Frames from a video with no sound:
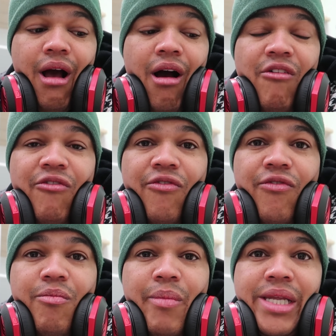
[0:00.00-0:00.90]
I've
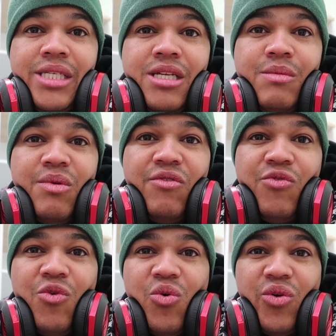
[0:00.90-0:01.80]
mentioned
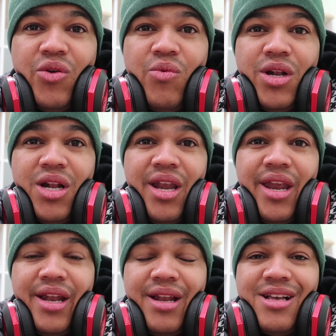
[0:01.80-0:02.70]
before, you will
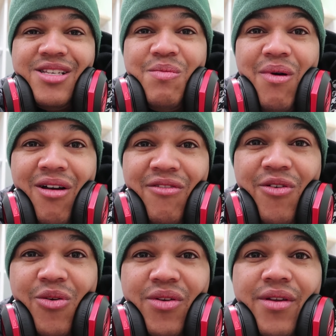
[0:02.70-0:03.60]
need a
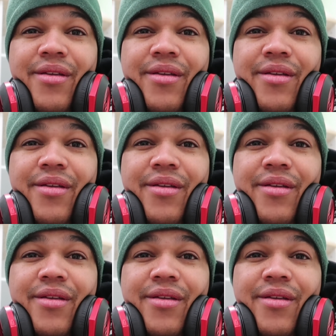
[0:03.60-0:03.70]
smartphone.